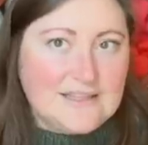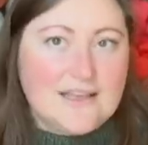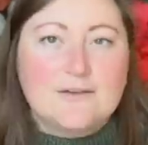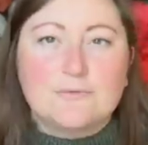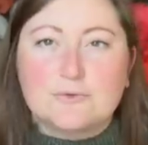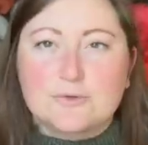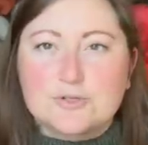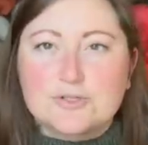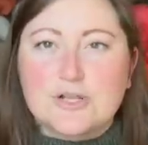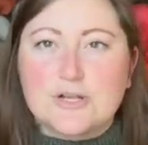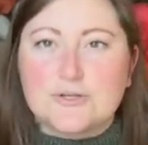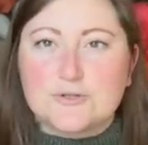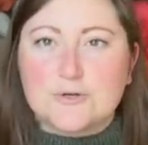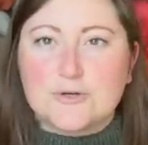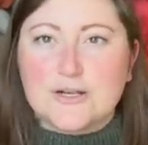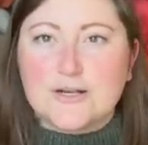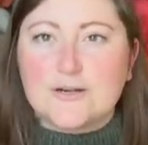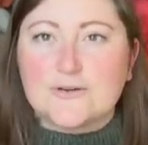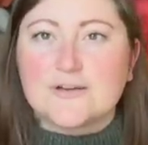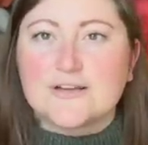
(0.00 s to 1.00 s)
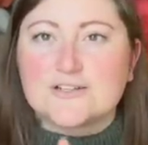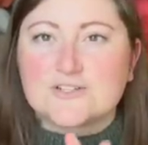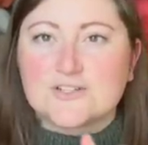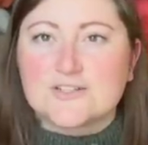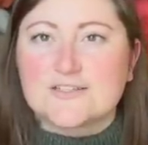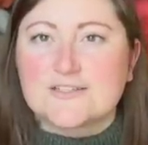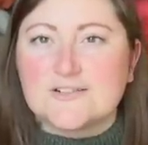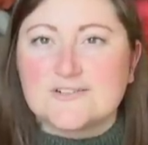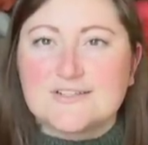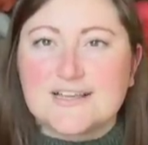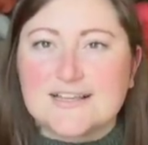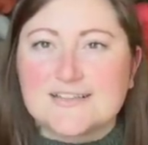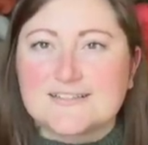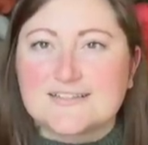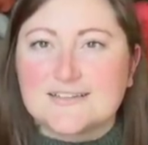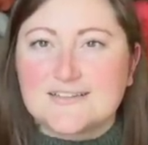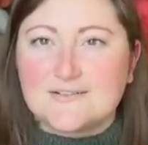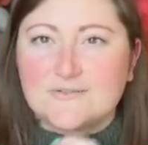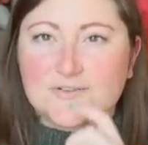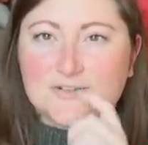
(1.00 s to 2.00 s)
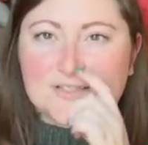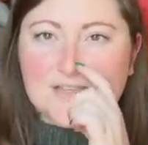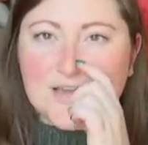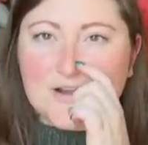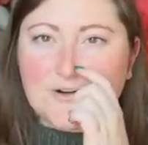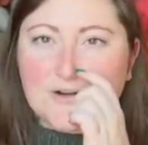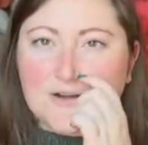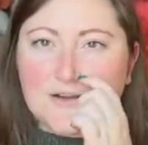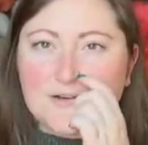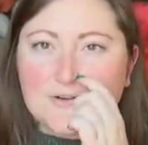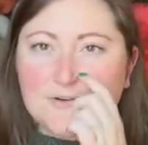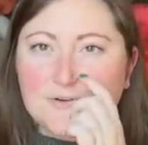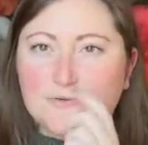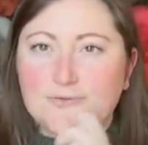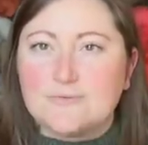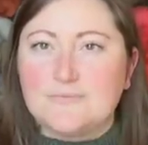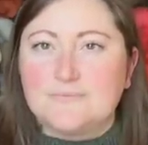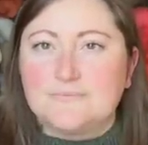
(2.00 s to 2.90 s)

There's not a tornado, it's just they're tested every Saturday at noon.